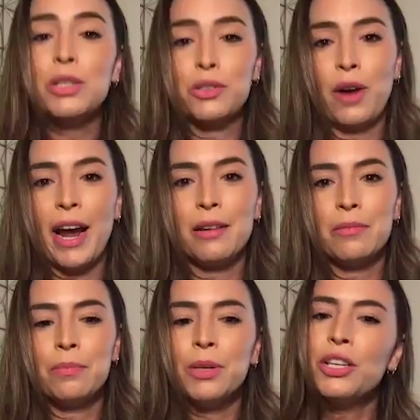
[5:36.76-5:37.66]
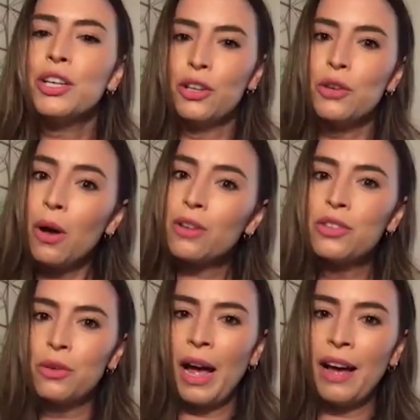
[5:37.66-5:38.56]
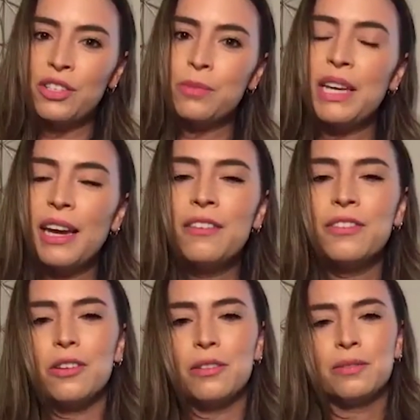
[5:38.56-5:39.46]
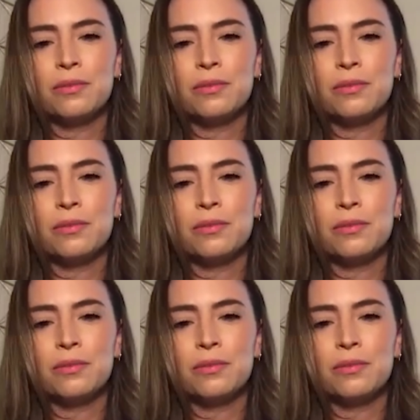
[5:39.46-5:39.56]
what's right, but you also have to be careful?